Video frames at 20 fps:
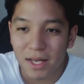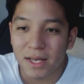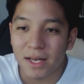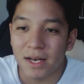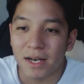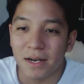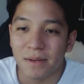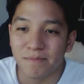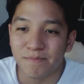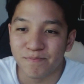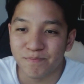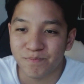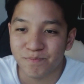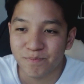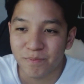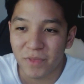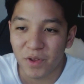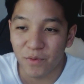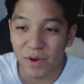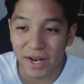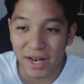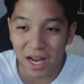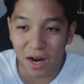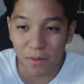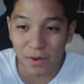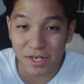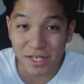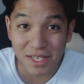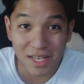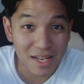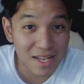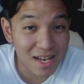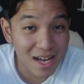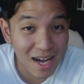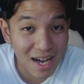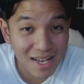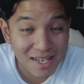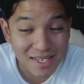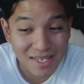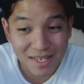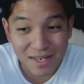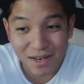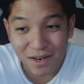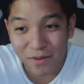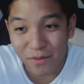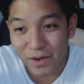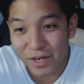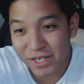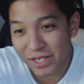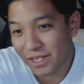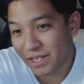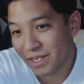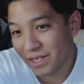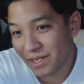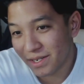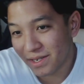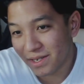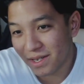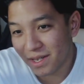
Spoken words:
Right now, we're just getting High Sierra, which